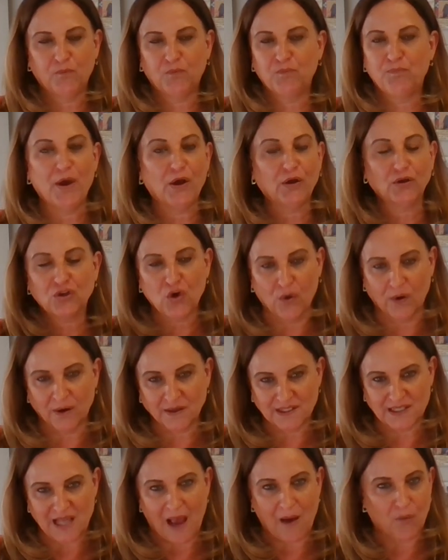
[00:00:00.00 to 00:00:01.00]
build
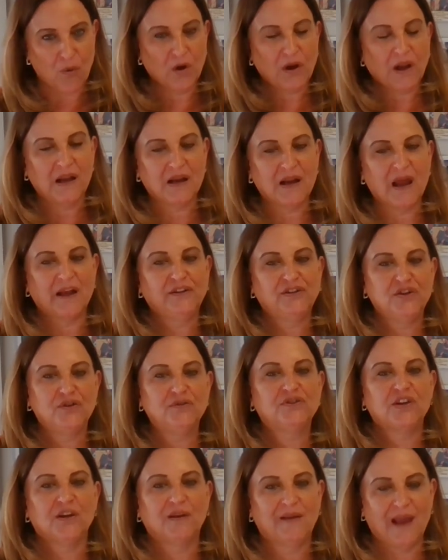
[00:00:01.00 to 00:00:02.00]
towards that? What can I do
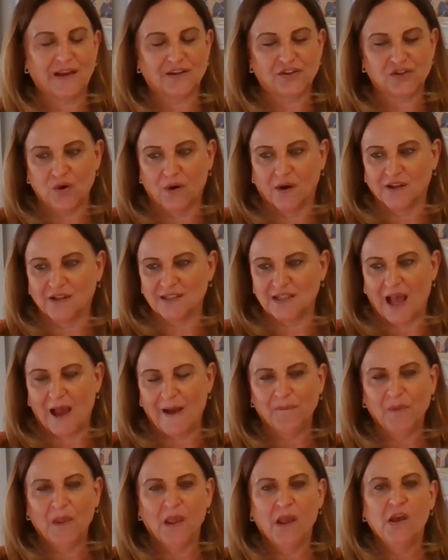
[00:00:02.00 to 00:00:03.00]
to get towards that?
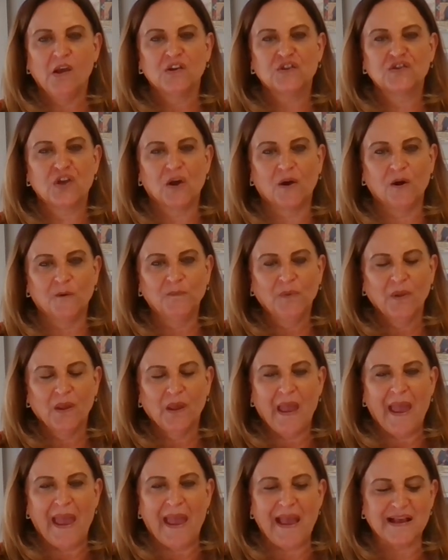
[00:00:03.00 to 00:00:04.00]
So,
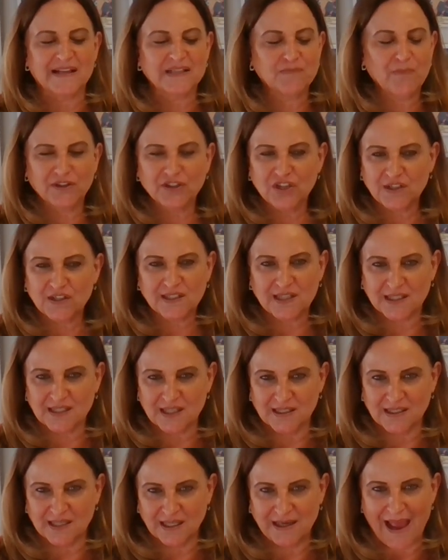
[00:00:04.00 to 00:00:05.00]
as much as this
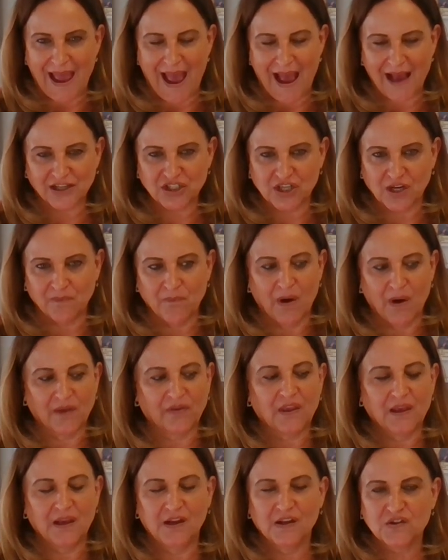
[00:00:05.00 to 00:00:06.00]
is an action month,
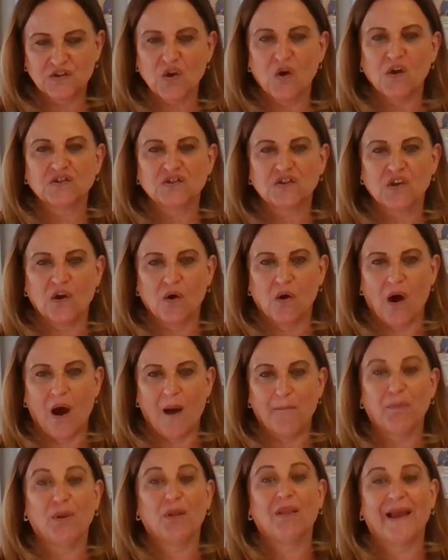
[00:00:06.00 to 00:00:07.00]
it is also a
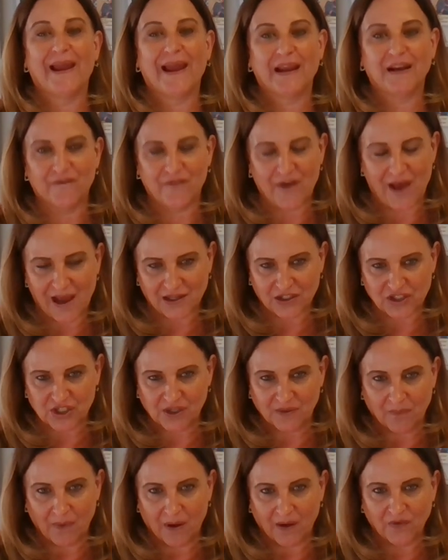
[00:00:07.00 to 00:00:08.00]
plan of
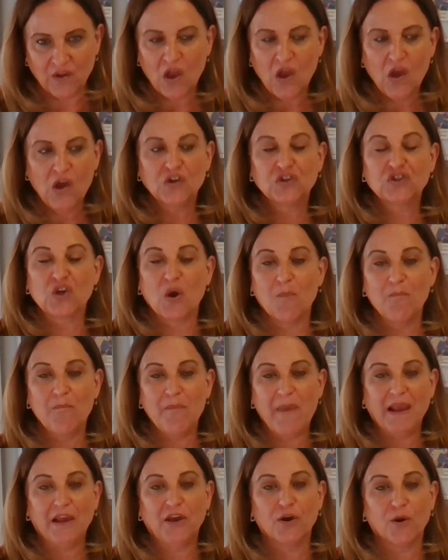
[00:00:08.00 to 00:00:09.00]
action month. So
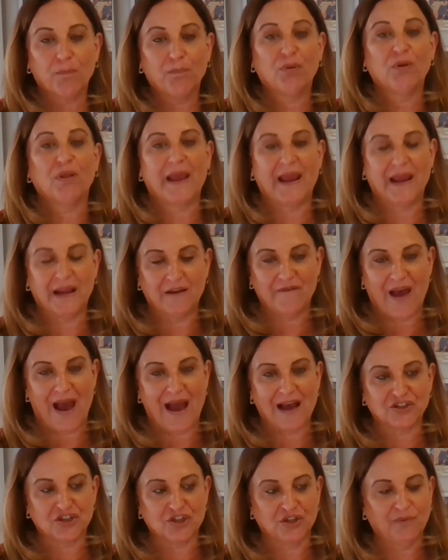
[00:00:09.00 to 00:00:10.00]
make your plan of
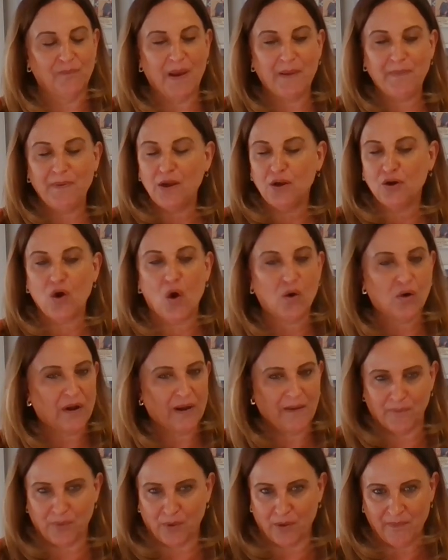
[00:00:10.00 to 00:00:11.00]
action. Maybe you don't
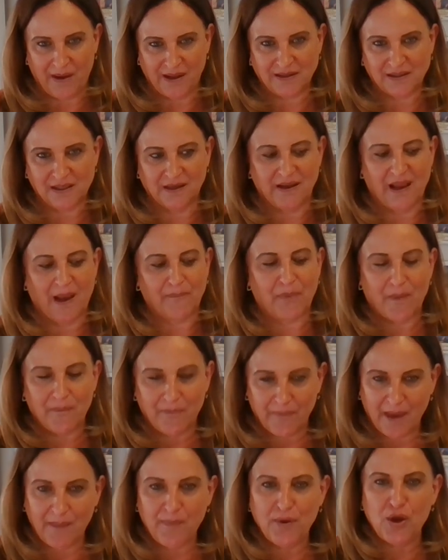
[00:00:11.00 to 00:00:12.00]
implement it yet, but
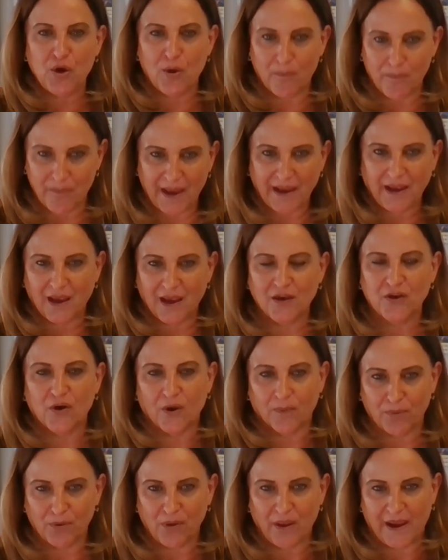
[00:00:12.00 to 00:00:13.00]
maybe you're making your
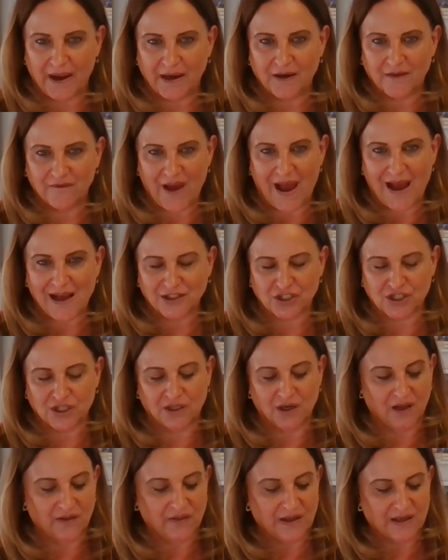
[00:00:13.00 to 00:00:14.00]
plan of action
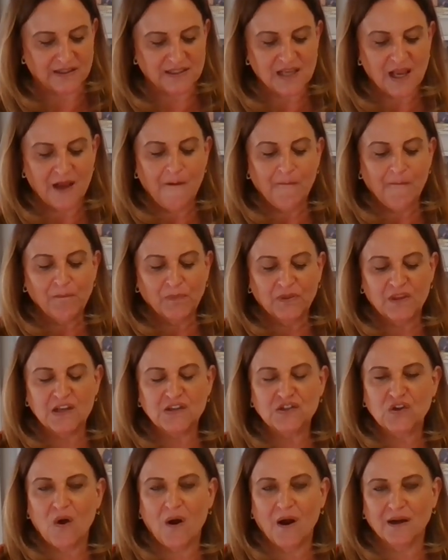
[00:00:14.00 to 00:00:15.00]
on this.
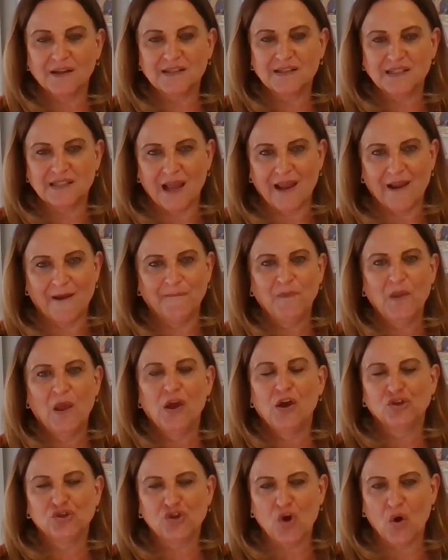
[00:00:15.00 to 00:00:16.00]
This card is saying,
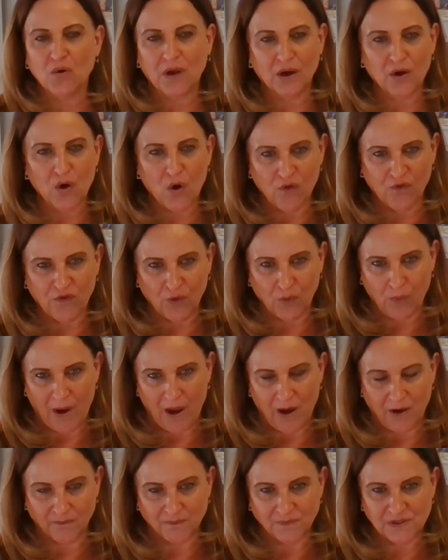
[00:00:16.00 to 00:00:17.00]
don't get
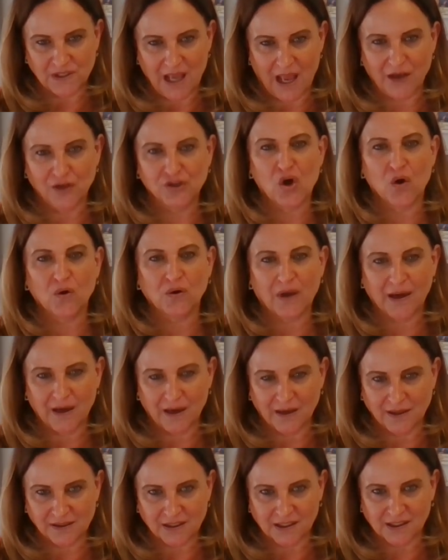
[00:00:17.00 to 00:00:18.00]
overwhelmed and don't get
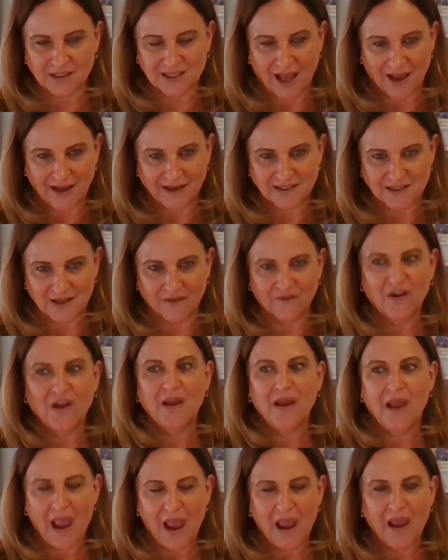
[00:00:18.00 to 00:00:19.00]
indecisive.
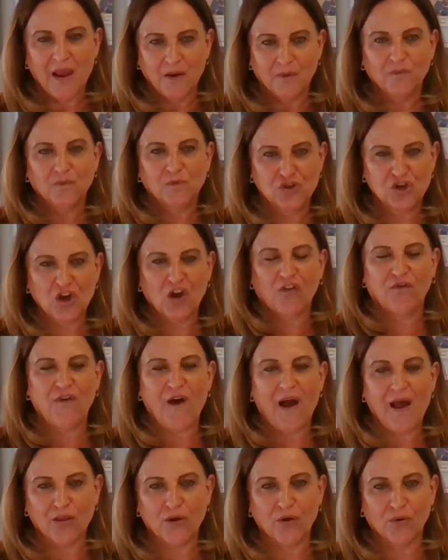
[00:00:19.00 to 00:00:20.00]
Just
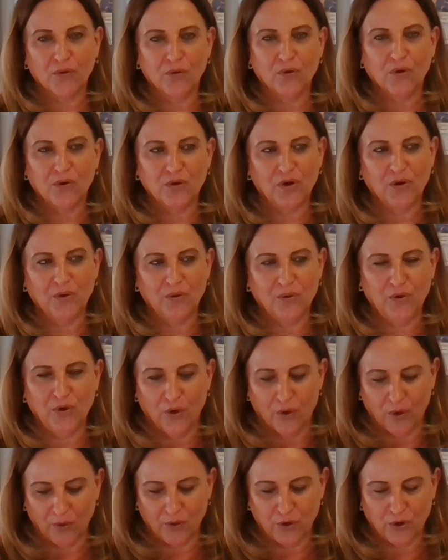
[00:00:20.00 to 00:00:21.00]
follow
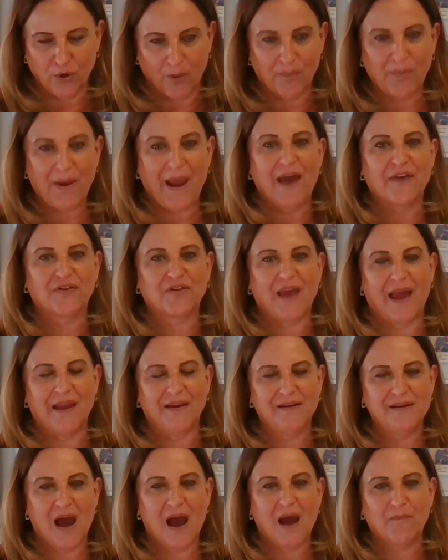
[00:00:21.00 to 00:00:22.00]
your path
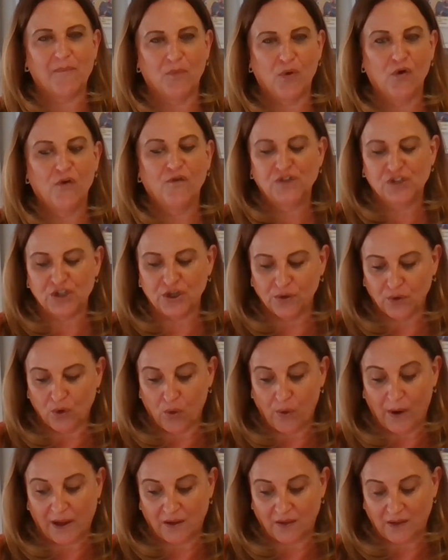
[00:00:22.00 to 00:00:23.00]
and not move too
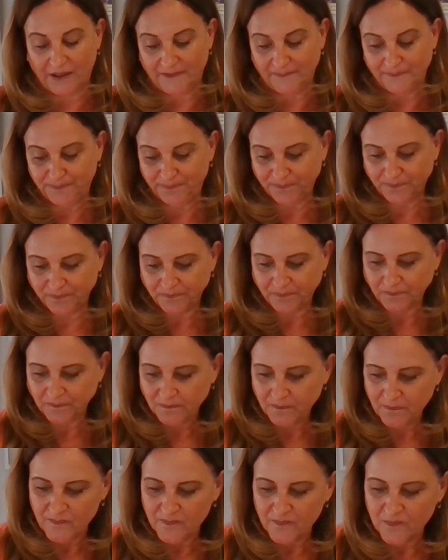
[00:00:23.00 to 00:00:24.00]
quickly.
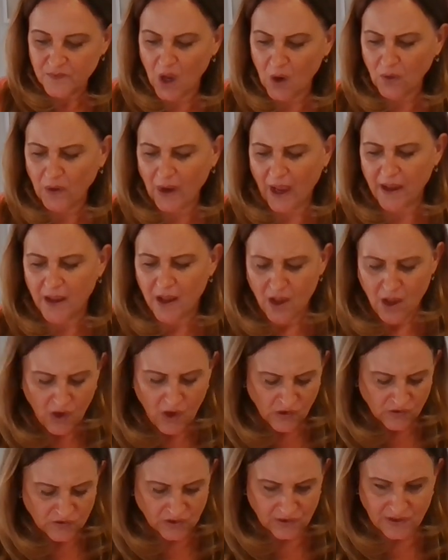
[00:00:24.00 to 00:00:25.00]
Okay,
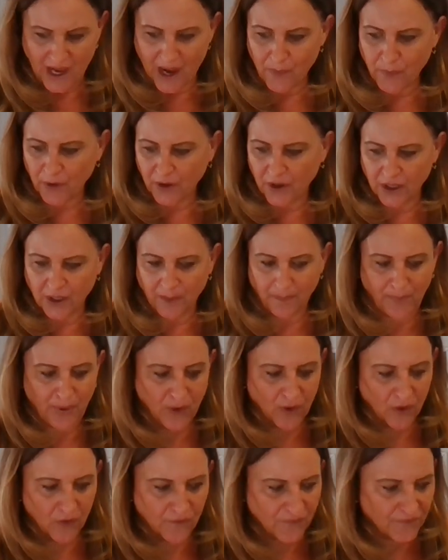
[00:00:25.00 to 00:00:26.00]
so now we're going to
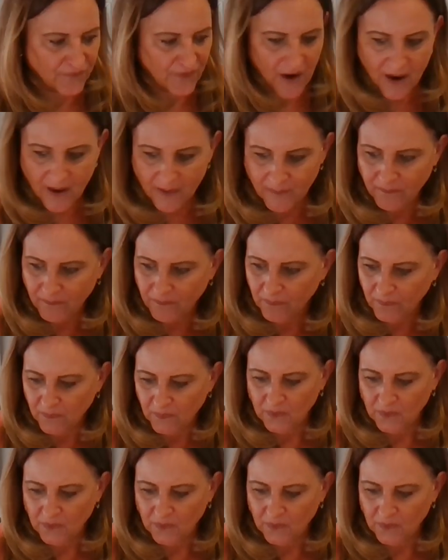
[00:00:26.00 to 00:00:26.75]
pull from